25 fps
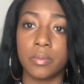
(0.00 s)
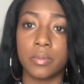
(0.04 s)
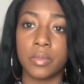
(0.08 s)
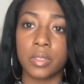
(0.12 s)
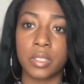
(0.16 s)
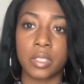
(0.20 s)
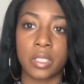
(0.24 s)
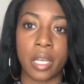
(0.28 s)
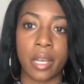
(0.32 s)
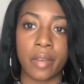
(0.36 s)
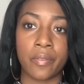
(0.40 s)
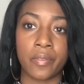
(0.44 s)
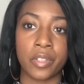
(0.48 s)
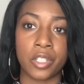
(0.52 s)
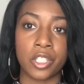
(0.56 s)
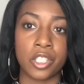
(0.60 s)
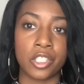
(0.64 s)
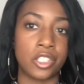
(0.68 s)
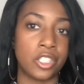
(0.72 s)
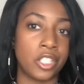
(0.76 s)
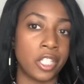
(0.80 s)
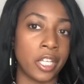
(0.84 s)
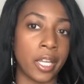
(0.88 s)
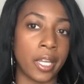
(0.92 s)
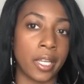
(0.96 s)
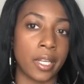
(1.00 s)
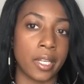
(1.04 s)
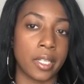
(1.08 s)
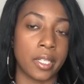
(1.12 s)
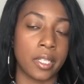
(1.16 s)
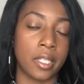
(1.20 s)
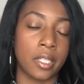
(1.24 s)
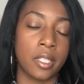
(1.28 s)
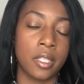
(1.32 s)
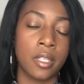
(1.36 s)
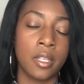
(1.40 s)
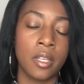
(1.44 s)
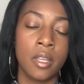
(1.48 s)
it's
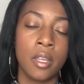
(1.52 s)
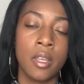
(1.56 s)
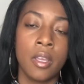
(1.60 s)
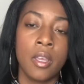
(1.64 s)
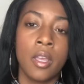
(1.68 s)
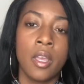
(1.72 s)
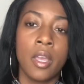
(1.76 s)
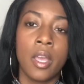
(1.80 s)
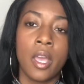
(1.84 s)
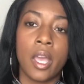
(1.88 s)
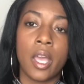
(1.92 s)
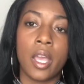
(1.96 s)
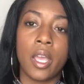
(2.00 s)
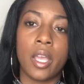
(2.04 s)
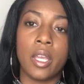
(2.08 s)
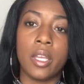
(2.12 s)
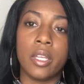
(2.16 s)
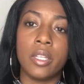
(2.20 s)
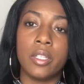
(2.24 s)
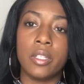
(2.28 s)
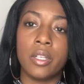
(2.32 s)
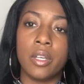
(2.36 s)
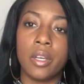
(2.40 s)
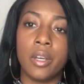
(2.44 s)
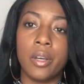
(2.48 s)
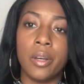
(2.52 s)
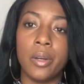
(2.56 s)
confidentiality. And